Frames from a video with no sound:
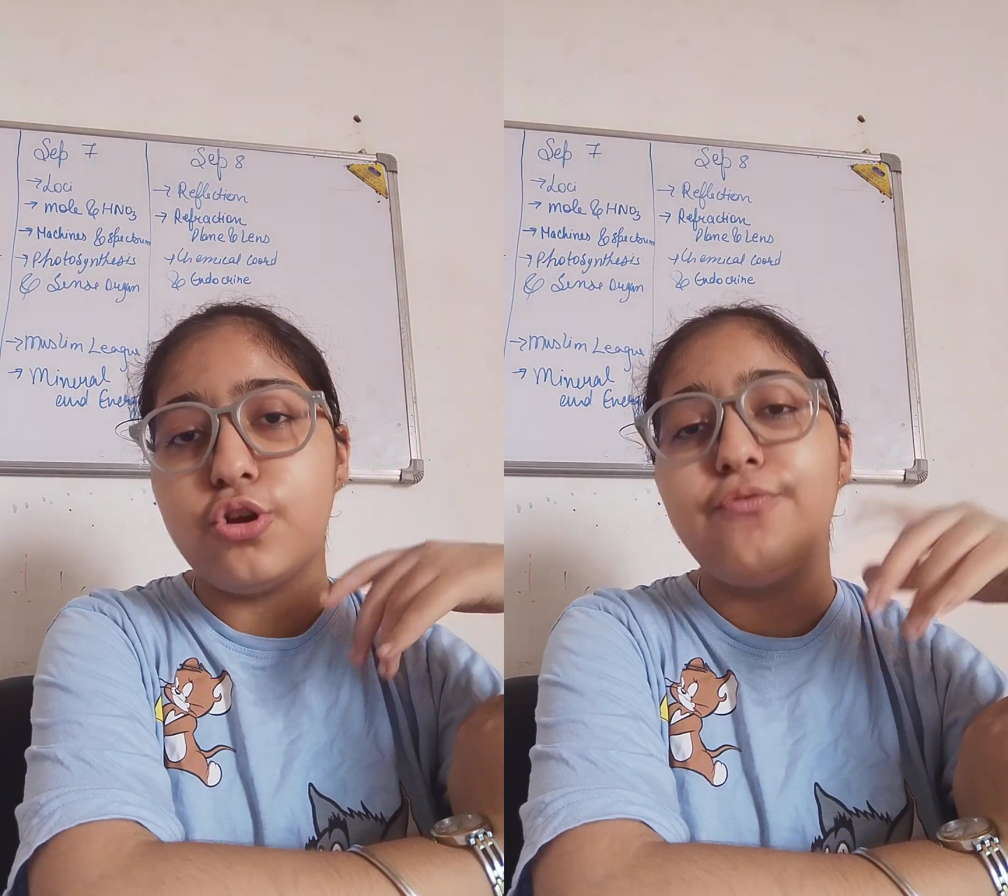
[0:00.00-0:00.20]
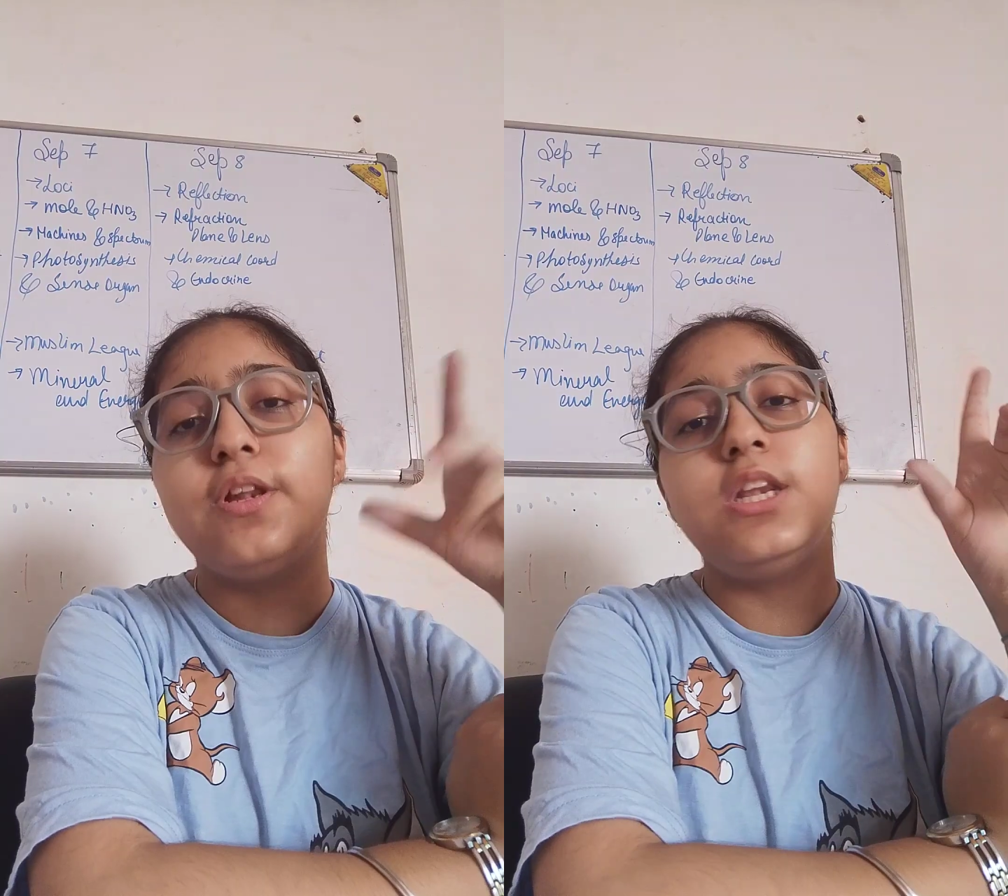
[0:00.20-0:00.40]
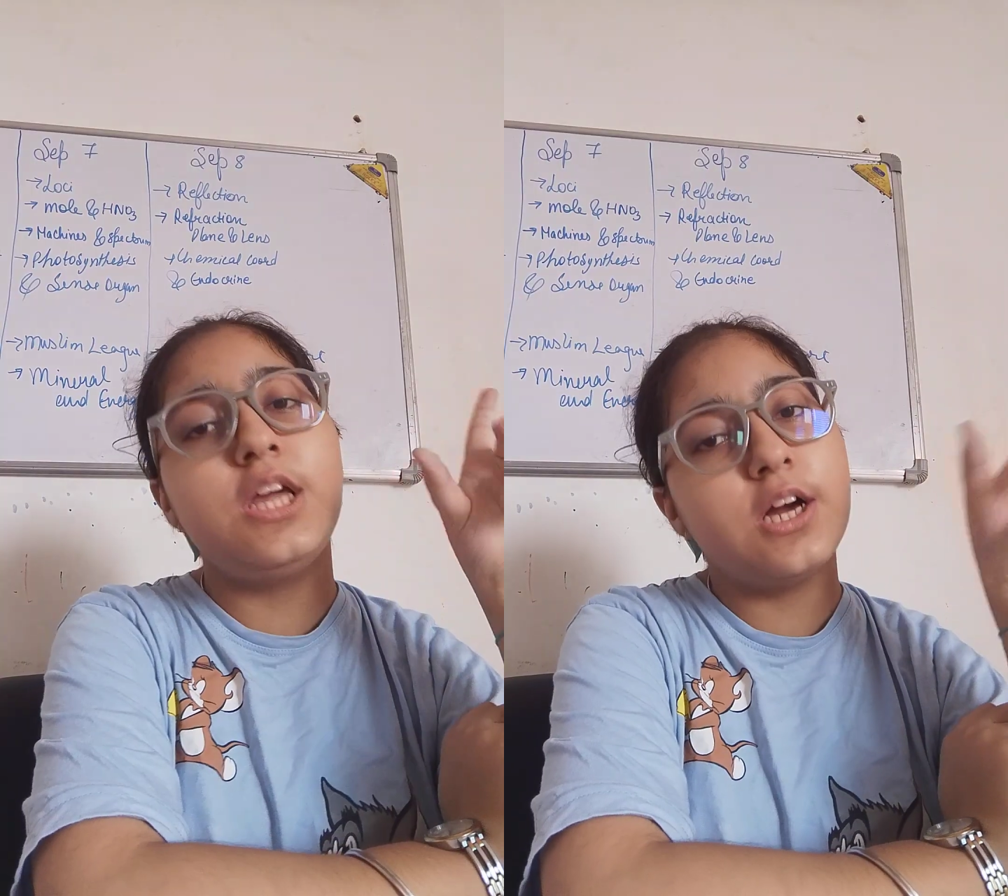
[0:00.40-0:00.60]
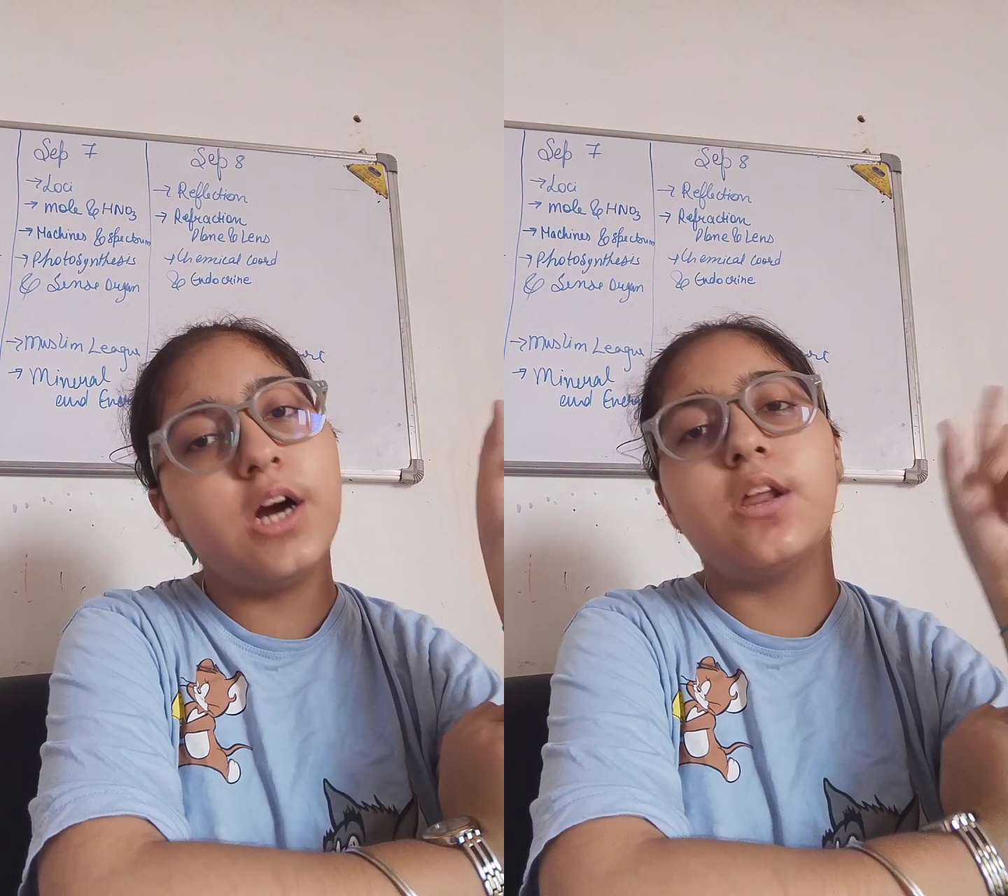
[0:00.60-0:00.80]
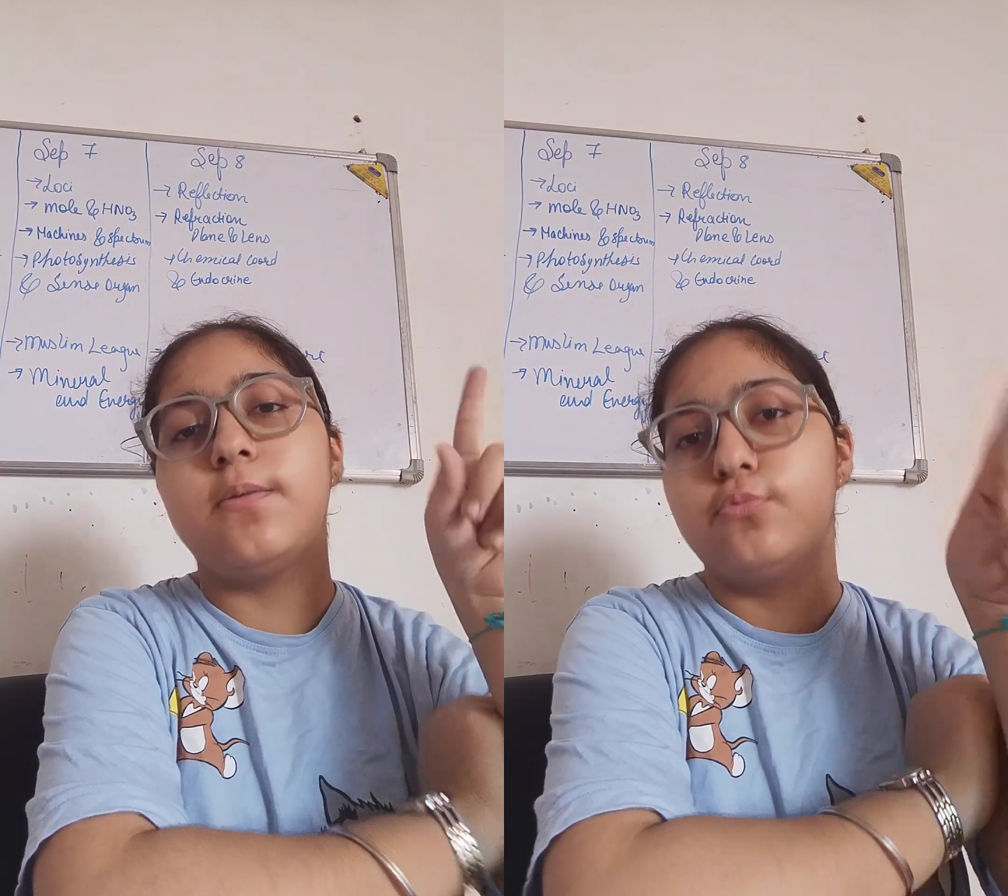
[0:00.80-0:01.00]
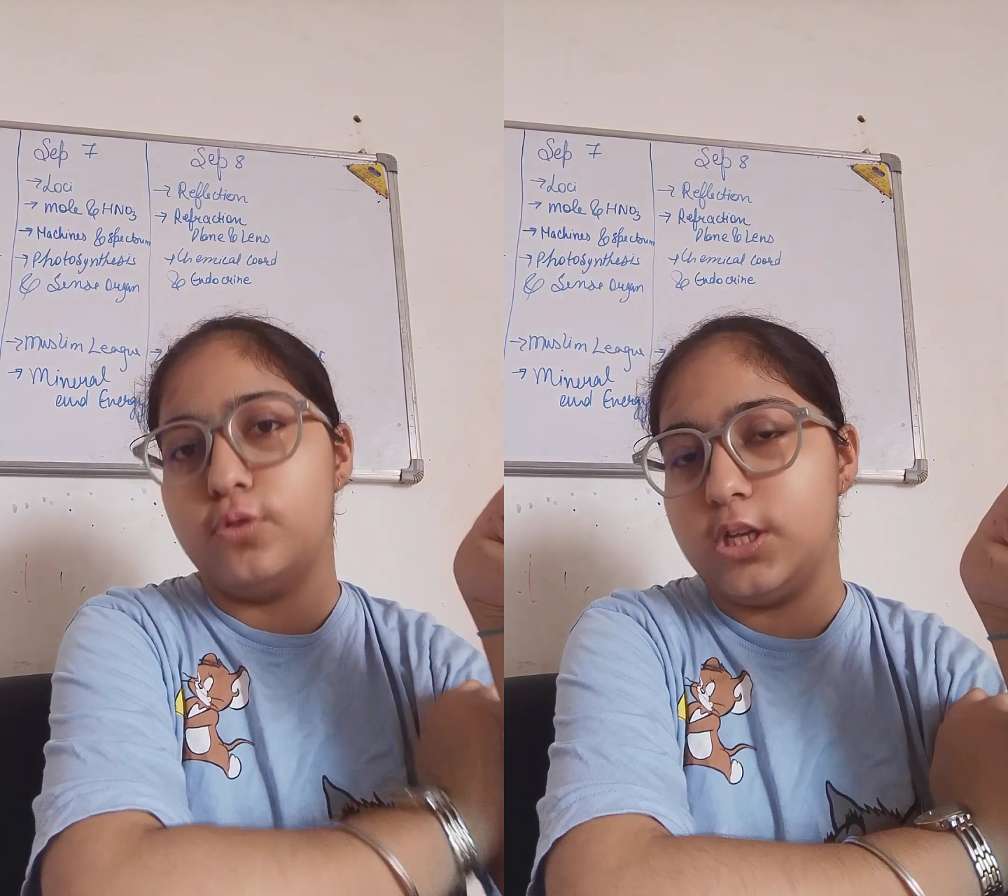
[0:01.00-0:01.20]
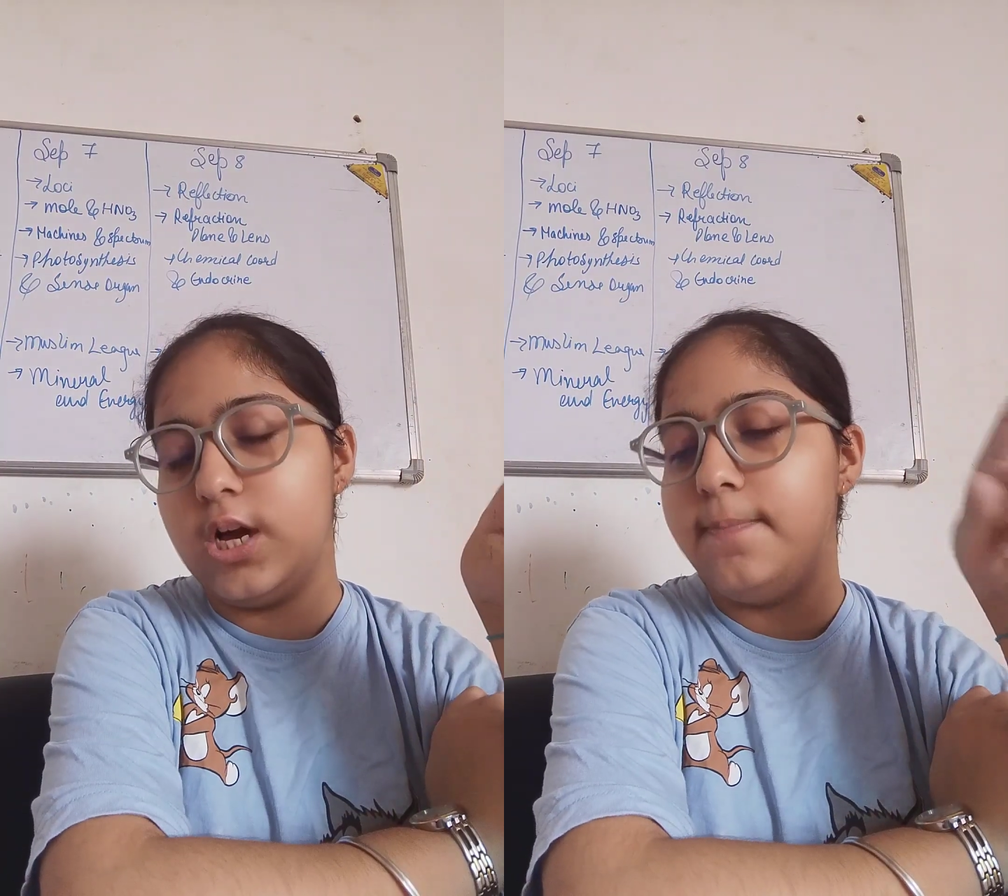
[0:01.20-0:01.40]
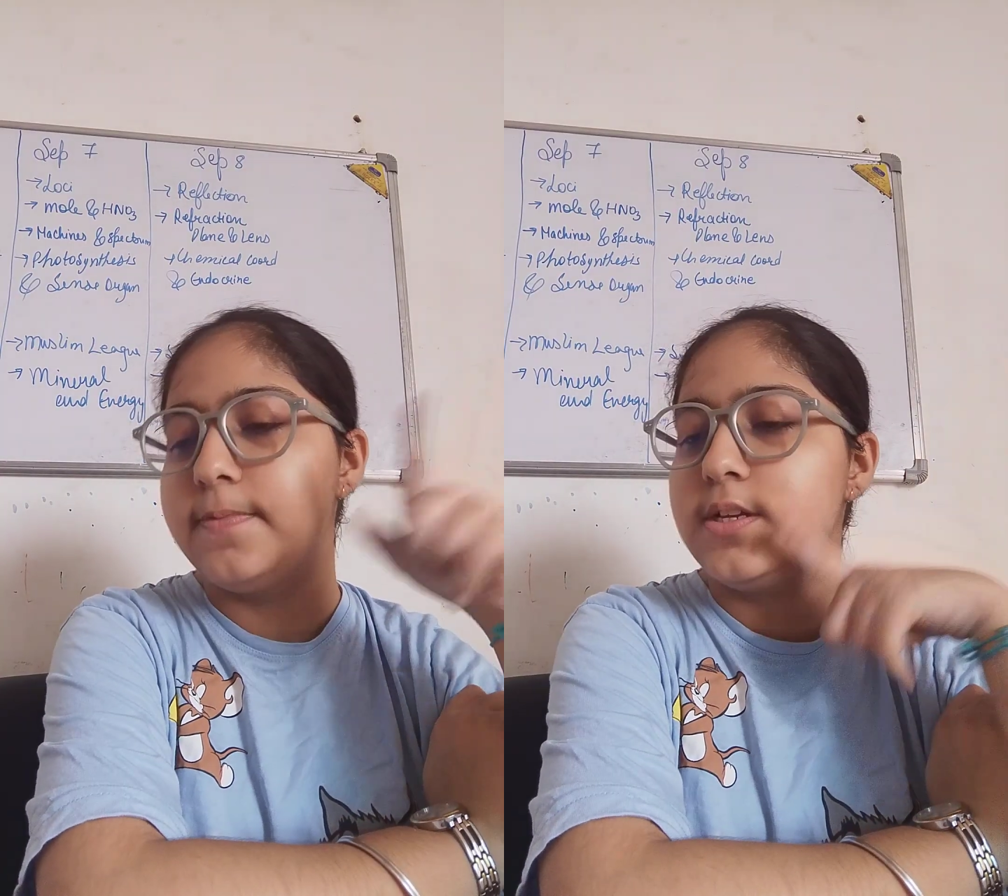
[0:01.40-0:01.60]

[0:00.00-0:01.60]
of liquor ammonia